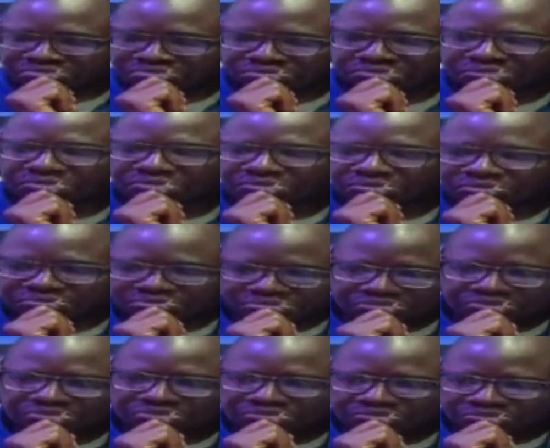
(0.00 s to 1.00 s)
to that.
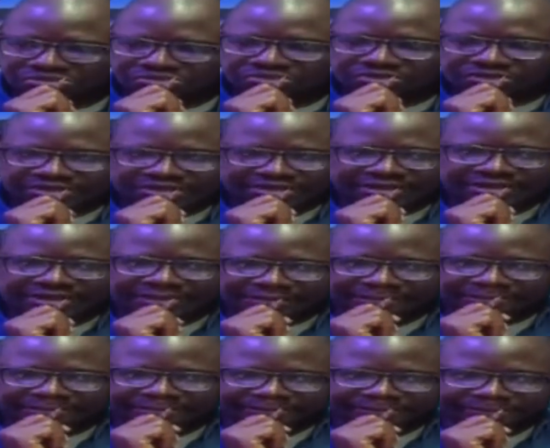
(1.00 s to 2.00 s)
But I mean,
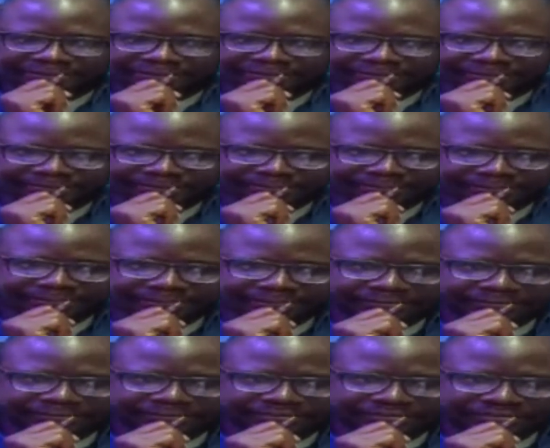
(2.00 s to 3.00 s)
let's not
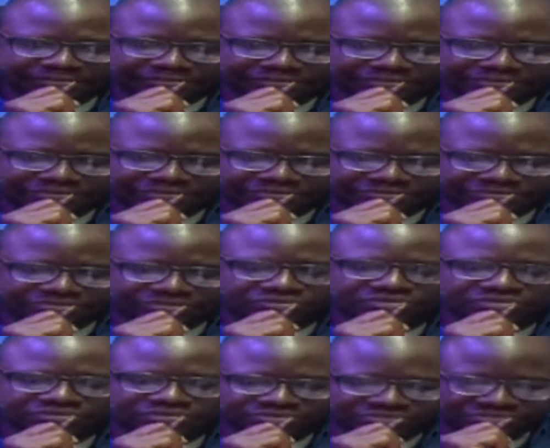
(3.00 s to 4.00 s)
look back.
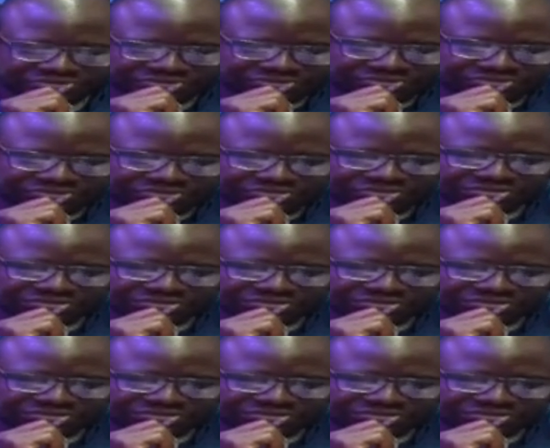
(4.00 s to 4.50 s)
We are